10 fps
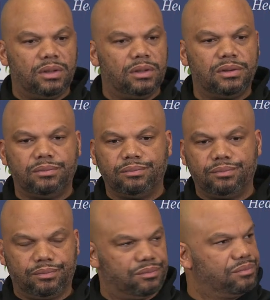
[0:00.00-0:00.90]
Do you lean
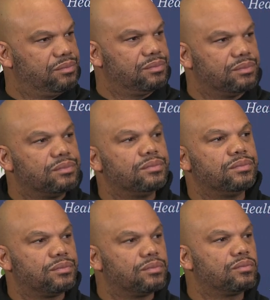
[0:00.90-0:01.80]
on the
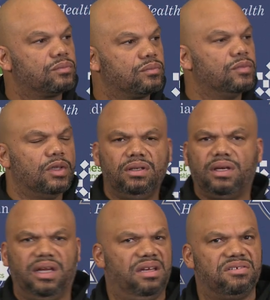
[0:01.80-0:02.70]
experience that you've
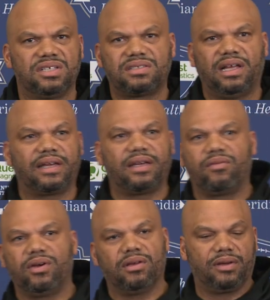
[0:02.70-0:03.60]
had? Yeah, just like
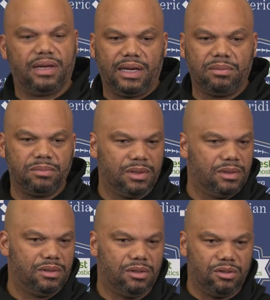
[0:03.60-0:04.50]
every other game,
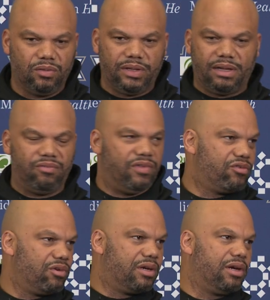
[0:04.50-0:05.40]
you know, we got a
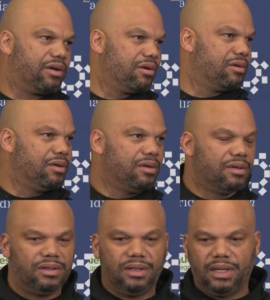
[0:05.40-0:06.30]
veteran kicker,
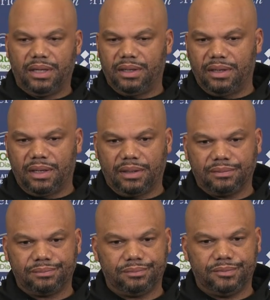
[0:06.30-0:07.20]
and
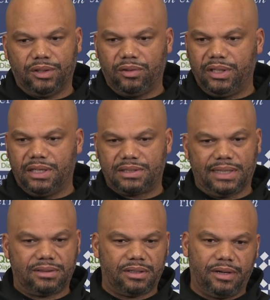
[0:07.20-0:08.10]
you know, he gets
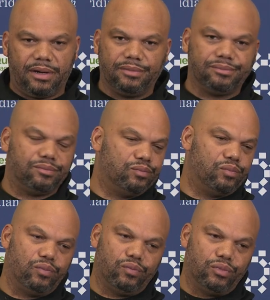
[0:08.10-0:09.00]
out there and
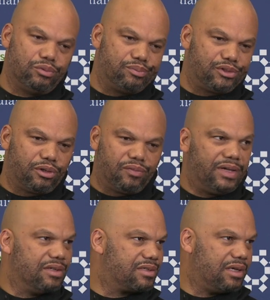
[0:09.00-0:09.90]
we'll
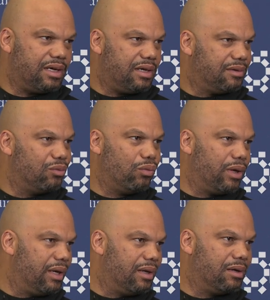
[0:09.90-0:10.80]
survey the scene, the
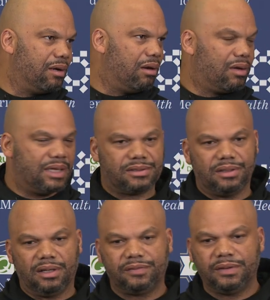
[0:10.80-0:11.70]
wind, and all of that
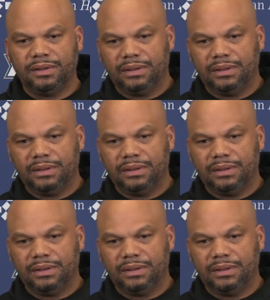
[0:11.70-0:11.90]
stuff.